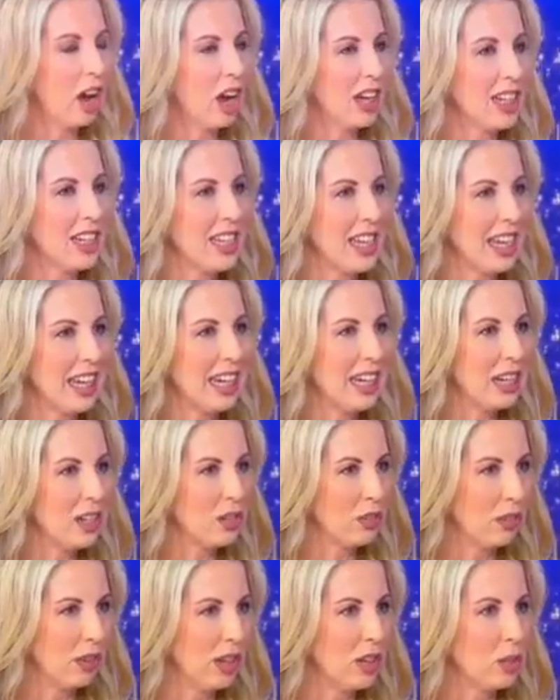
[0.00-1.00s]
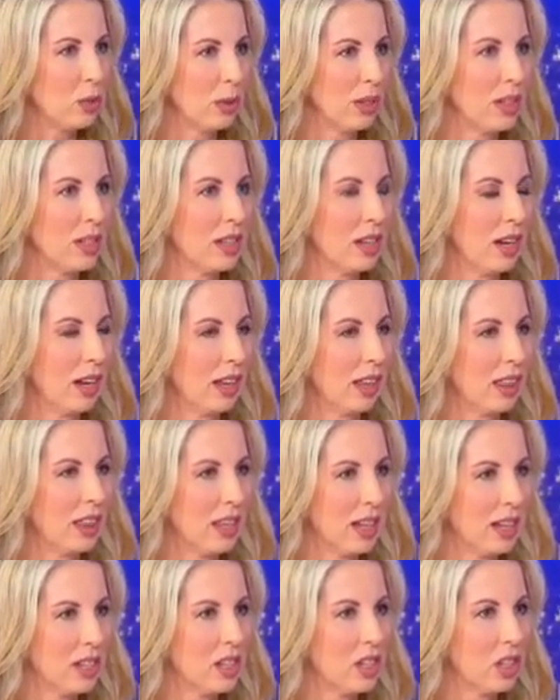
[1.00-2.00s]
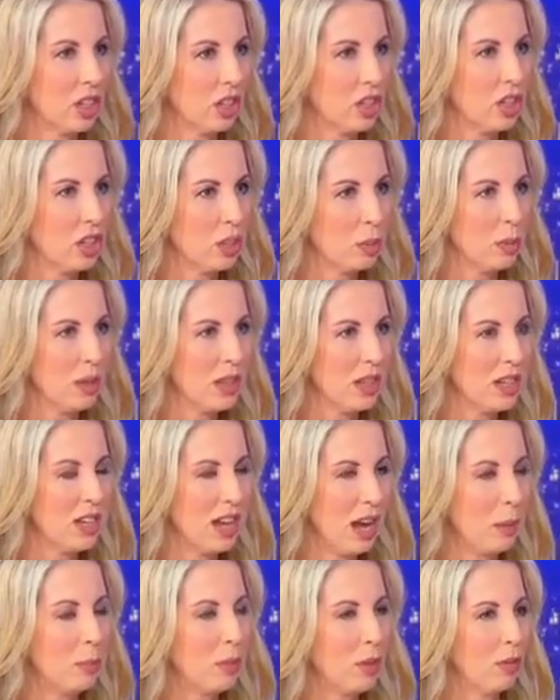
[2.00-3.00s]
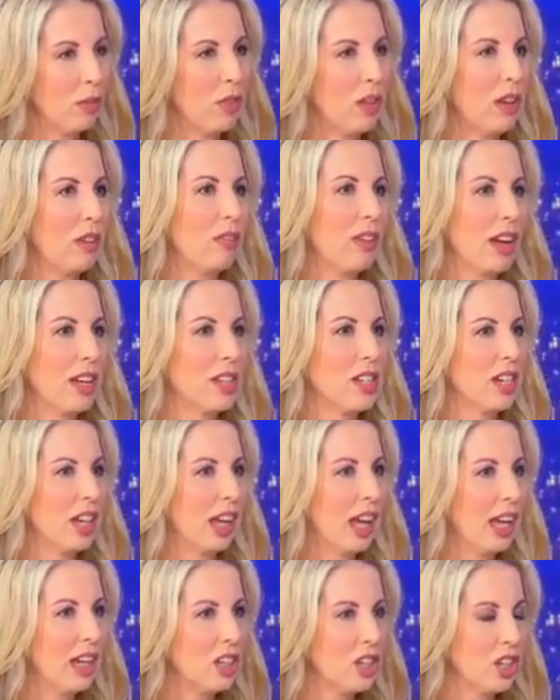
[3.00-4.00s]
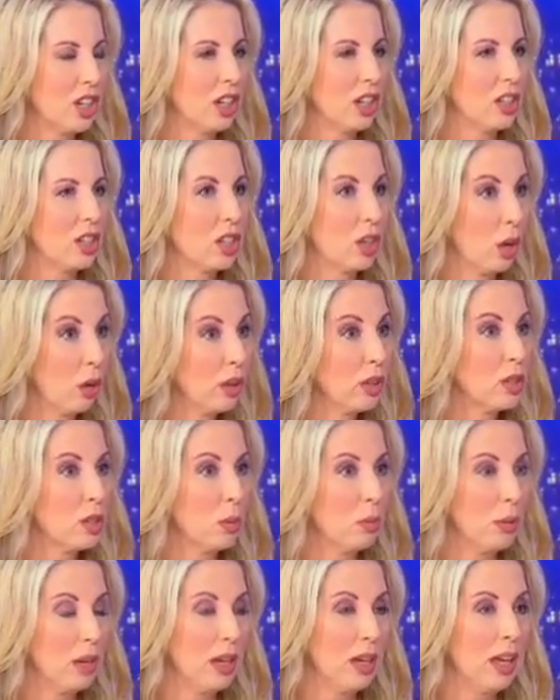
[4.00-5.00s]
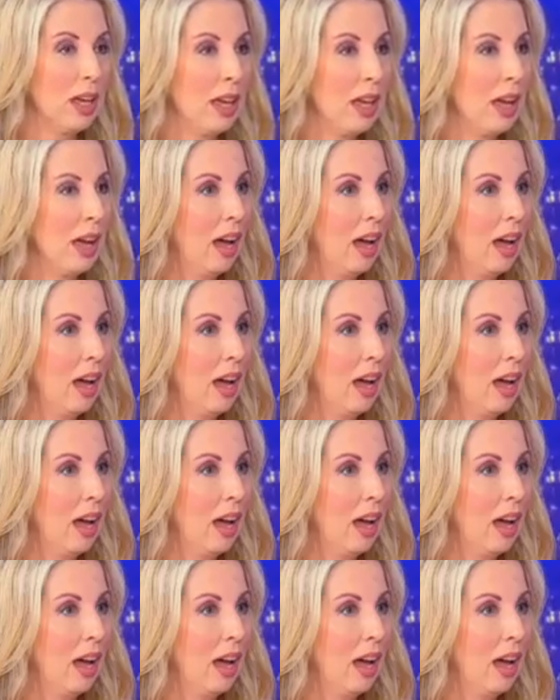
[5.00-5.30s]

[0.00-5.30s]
19 individuals like this, such has been the depth of the investigation, it's going to be